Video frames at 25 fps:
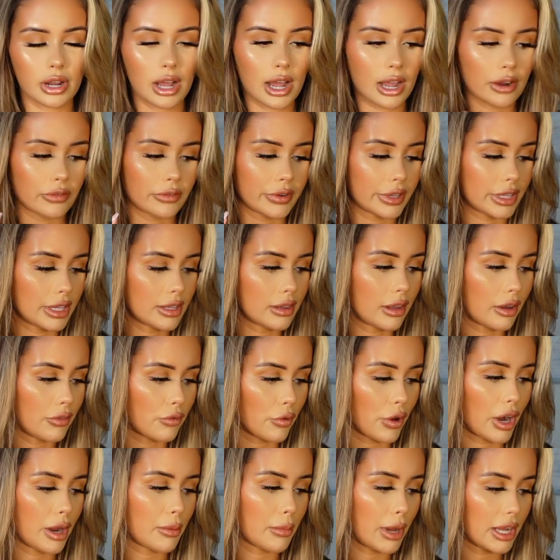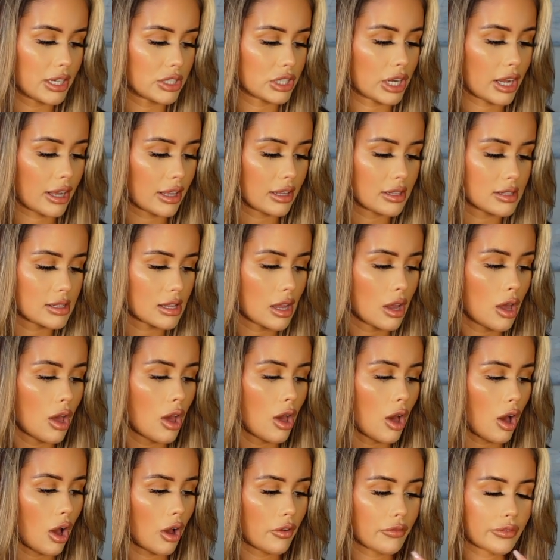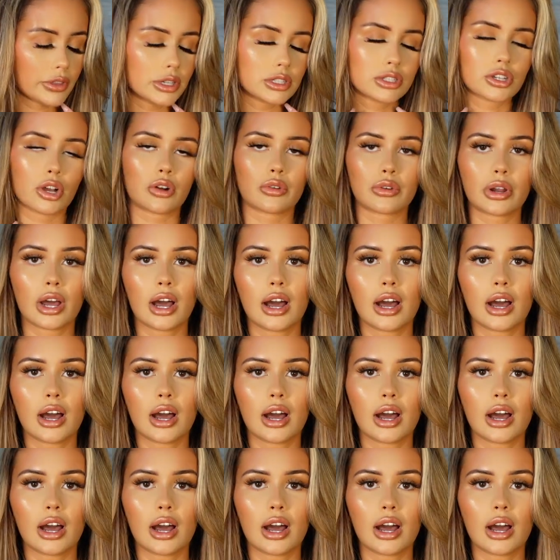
I really love wearing my jackets off the shoulder.